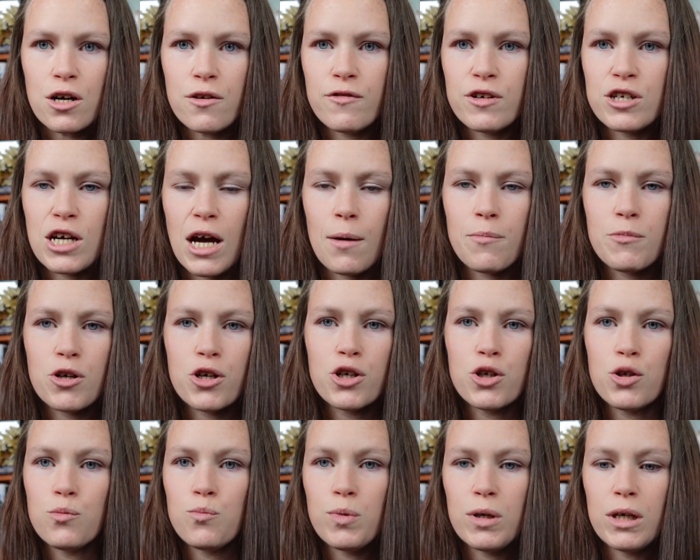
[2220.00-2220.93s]
of a chapter.
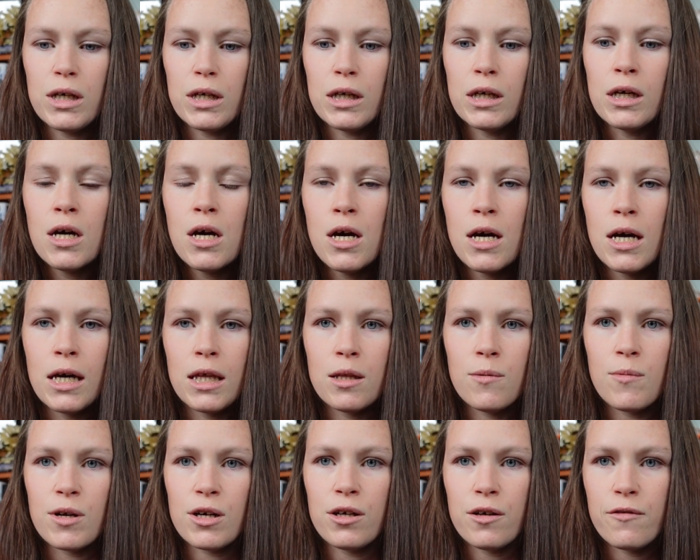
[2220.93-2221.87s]
You'd be in
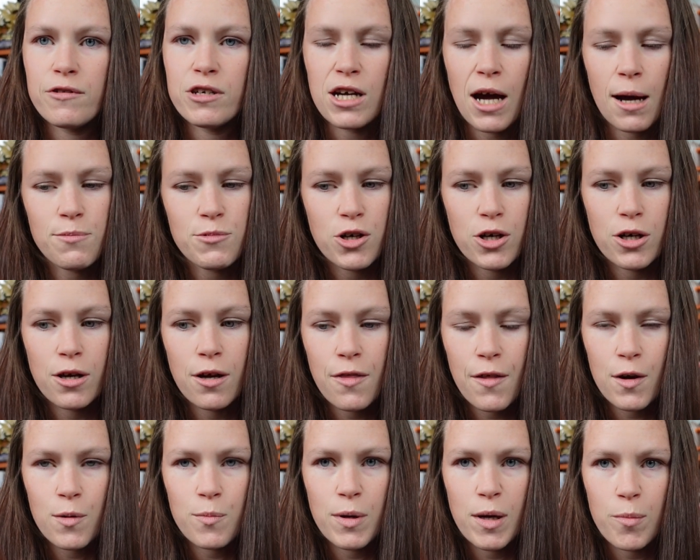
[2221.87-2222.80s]
the middle of a chapter,
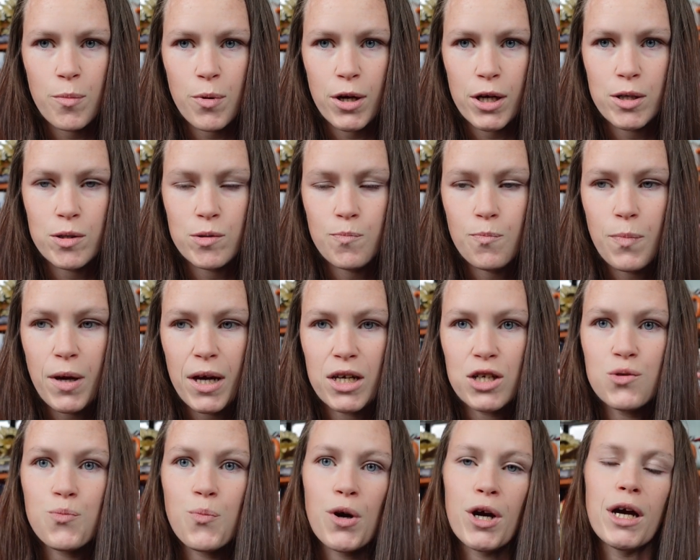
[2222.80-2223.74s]
there'd be a
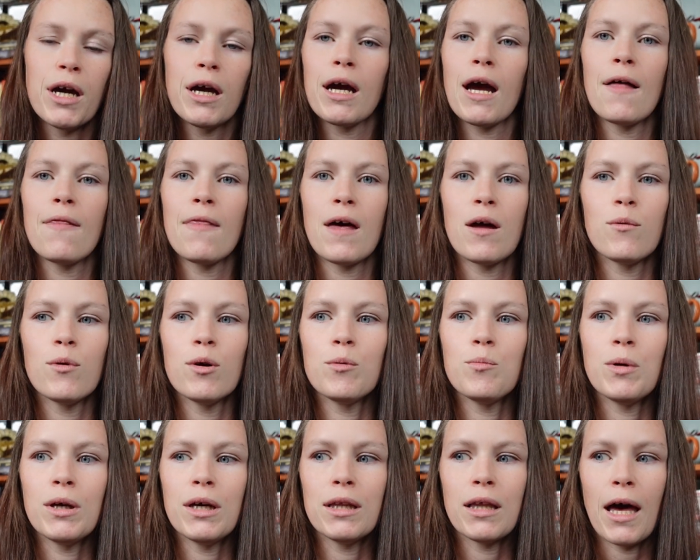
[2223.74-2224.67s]
page break, and then it would
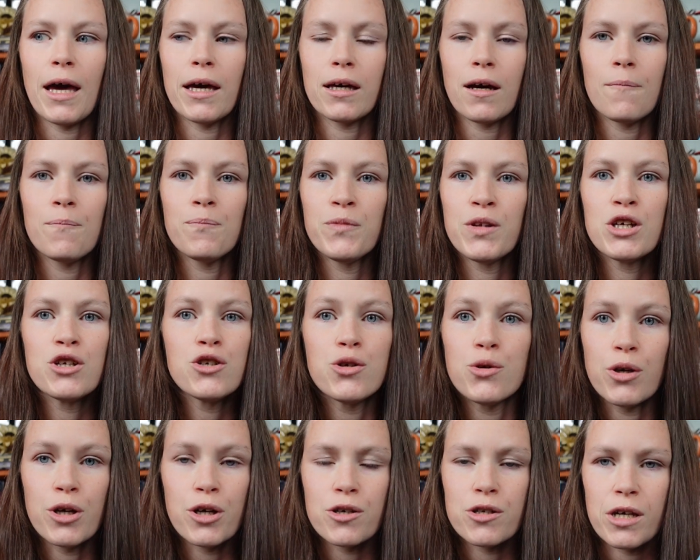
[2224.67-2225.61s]
be like
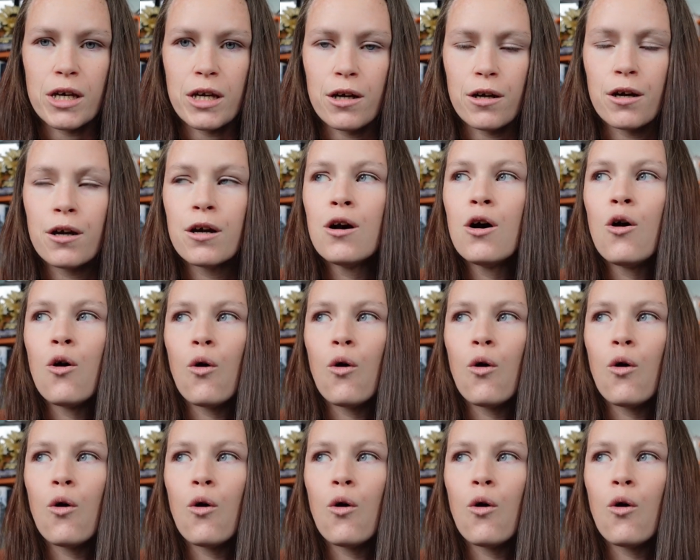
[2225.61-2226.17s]
2 years later,